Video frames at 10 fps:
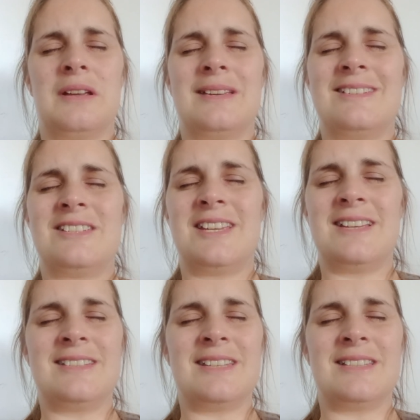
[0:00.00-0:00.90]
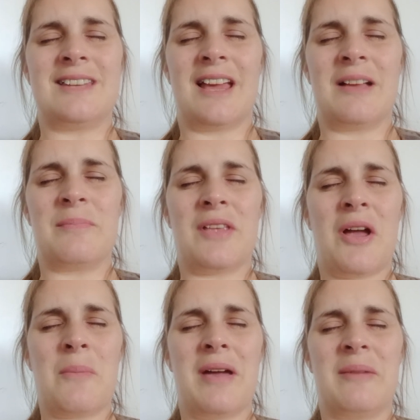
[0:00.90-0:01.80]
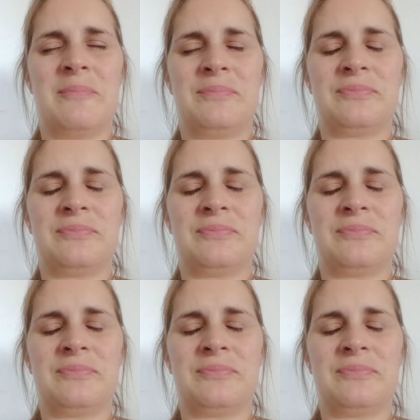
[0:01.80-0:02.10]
Lord. In Jesus' name, amen.